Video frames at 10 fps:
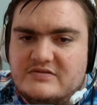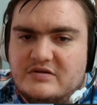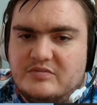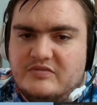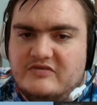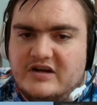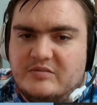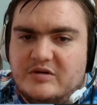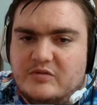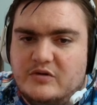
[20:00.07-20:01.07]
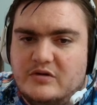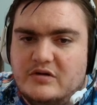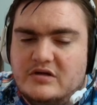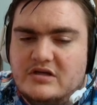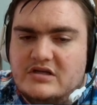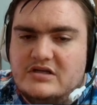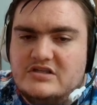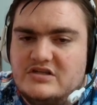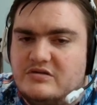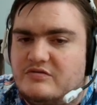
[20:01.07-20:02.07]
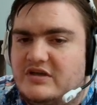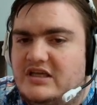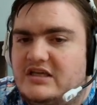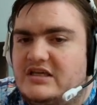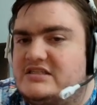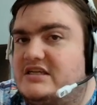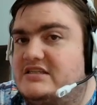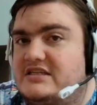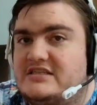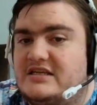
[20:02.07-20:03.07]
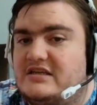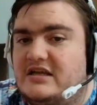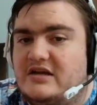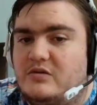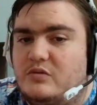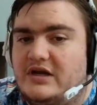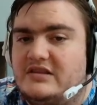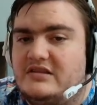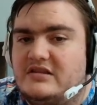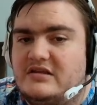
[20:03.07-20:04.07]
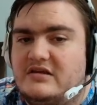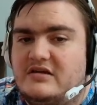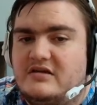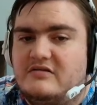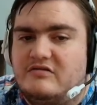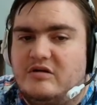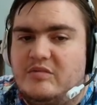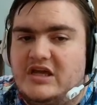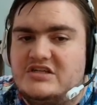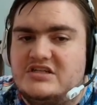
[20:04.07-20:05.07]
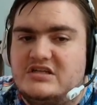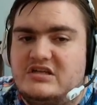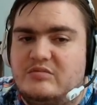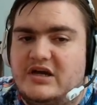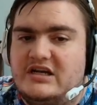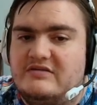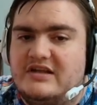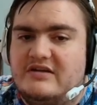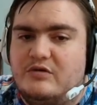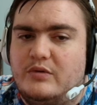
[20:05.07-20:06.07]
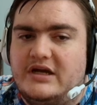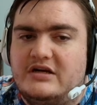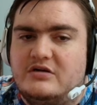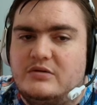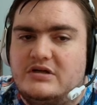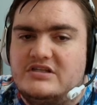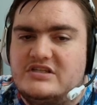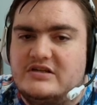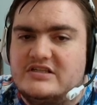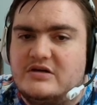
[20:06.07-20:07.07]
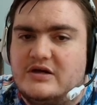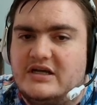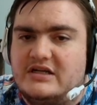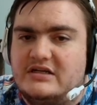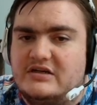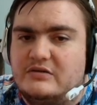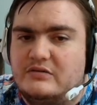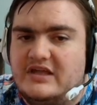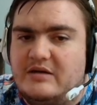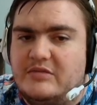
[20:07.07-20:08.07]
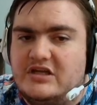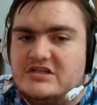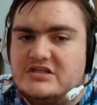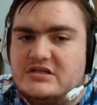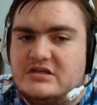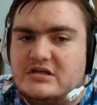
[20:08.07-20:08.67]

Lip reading: for a fair bit more. So 3 is a decent width for a mansion. You might even have a wider one, so let's go ahead and do that much.